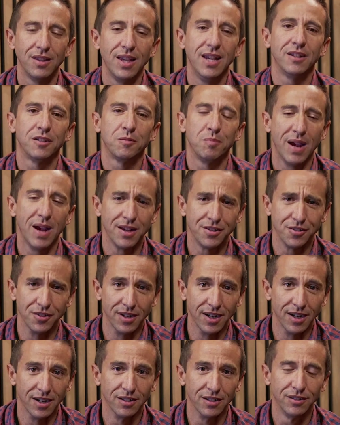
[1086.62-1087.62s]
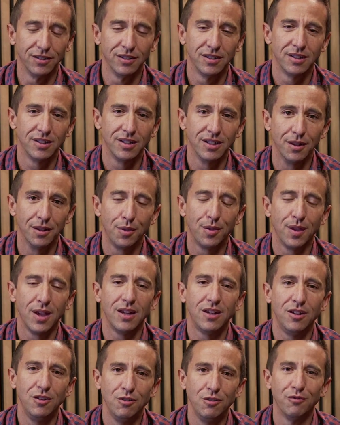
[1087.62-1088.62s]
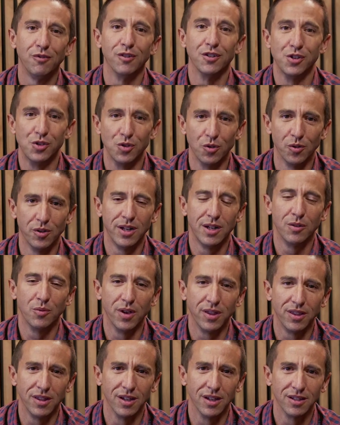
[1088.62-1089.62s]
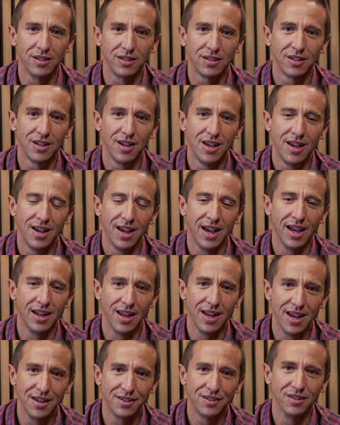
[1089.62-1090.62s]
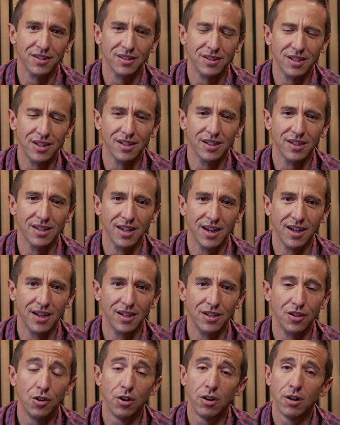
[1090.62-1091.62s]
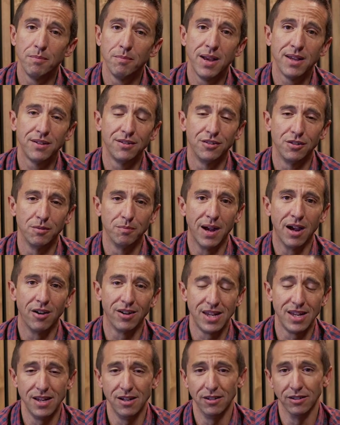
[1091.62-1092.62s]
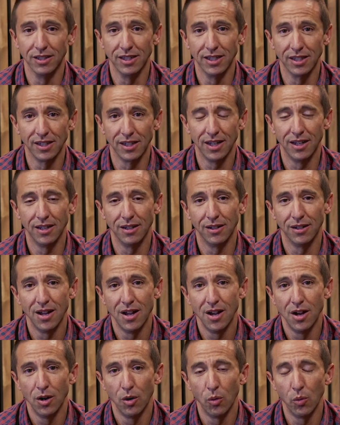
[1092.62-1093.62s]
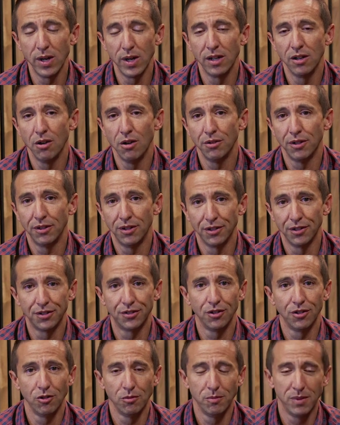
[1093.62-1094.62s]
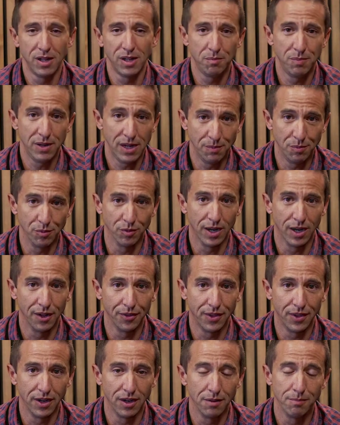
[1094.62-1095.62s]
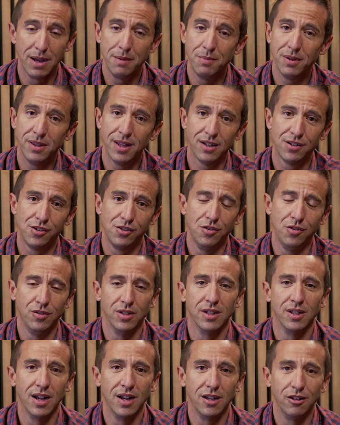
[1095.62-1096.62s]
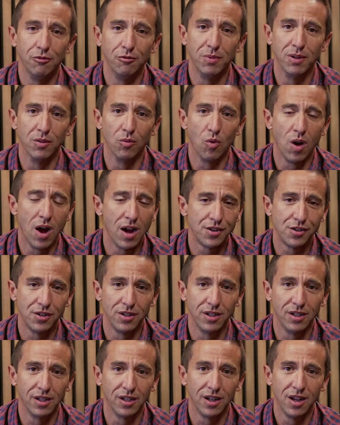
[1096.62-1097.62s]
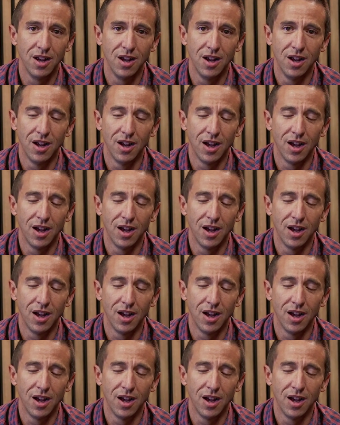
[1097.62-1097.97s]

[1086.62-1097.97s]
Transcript: Thanks, Pastor Daryl, and thank you for joining with us at SNC today. You heard a message about healing, and we know that there's so many people out there. Maybe that's you today. You've been watching